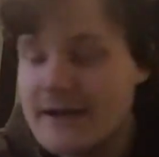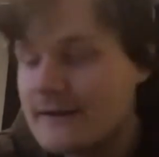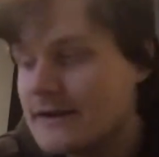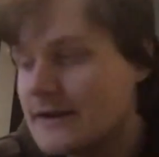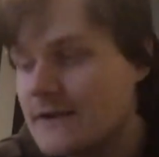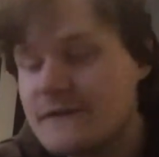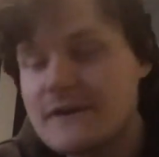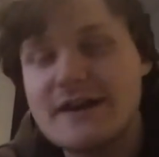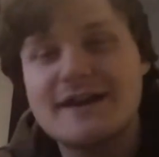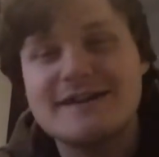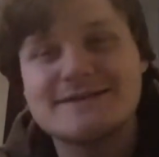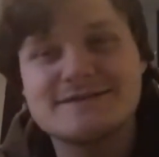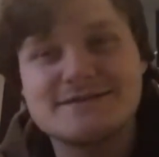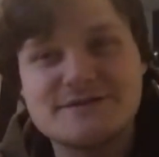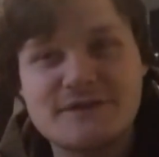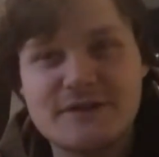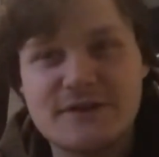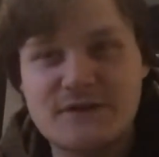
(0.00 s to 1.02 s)
if you guys
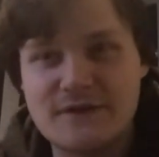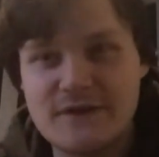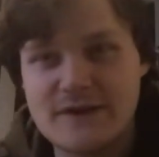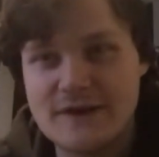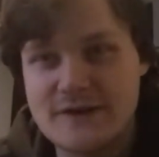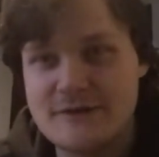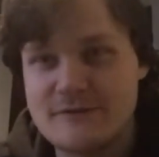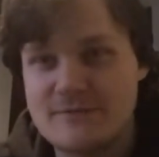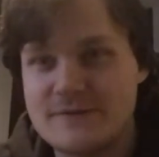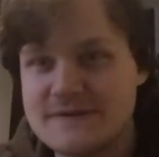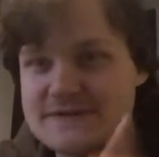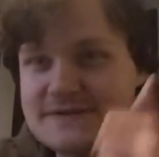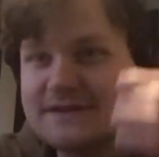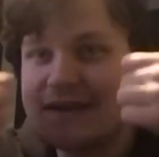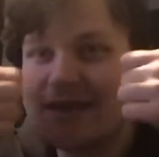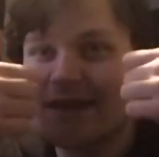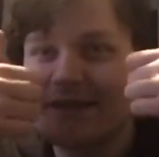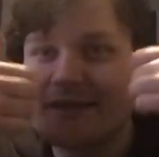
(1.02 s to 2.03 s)
enjoyed this video, please
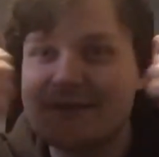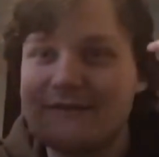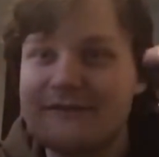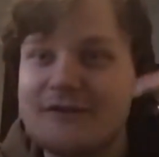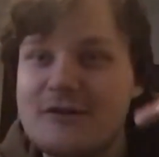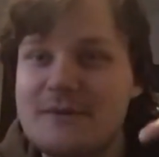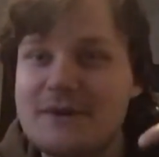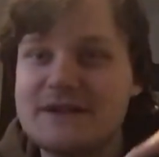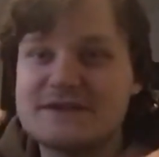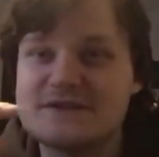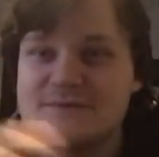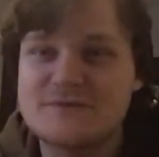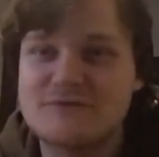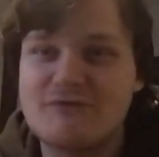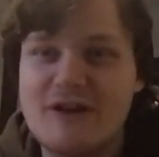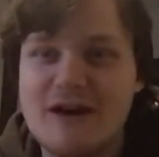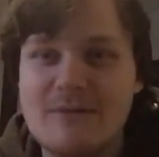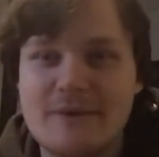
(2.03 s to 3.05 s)
like, comment and
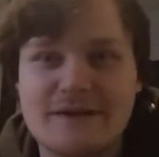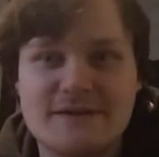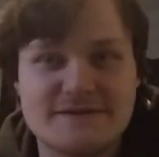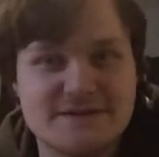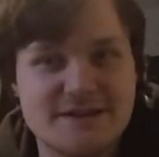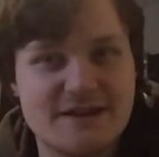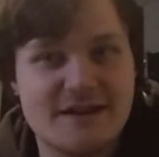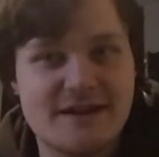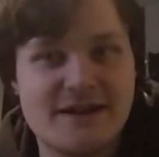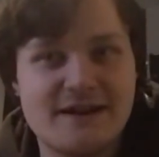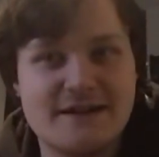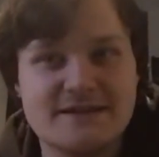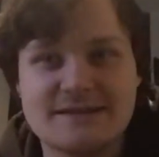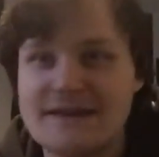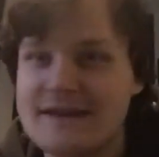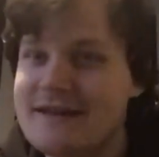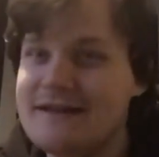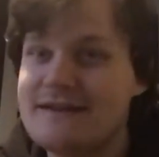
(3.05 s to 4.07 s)
subscribe, and I'll see you guys
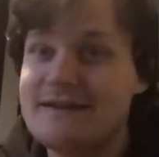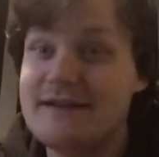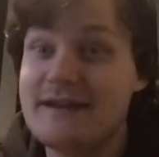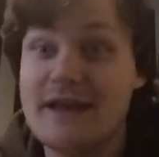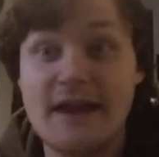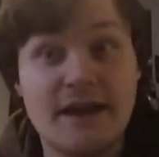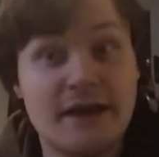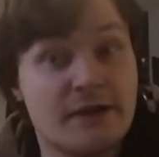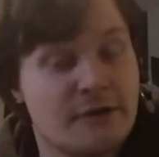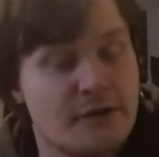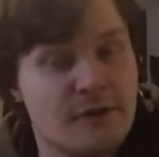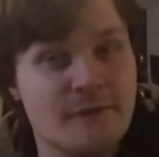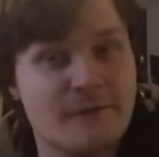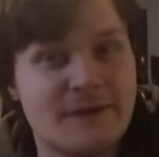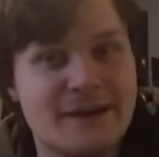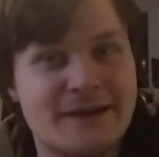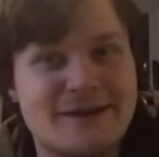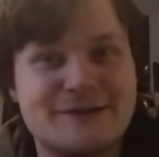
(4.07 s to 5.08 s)
in another
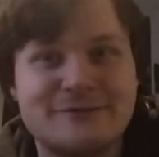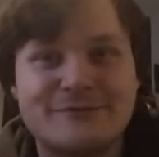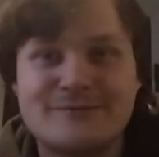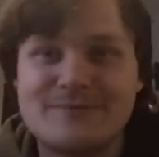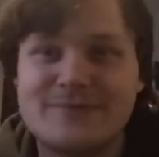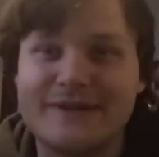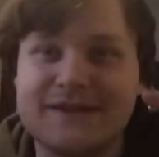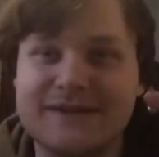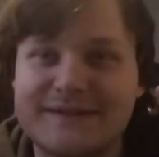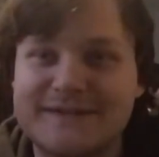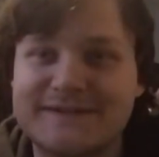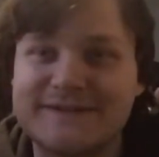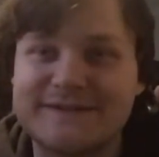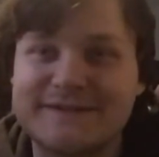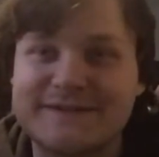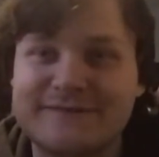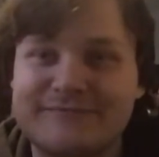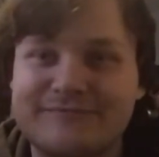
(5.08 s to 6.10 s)
video.
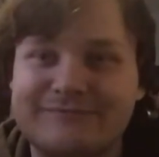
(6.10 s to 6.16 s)
Peace.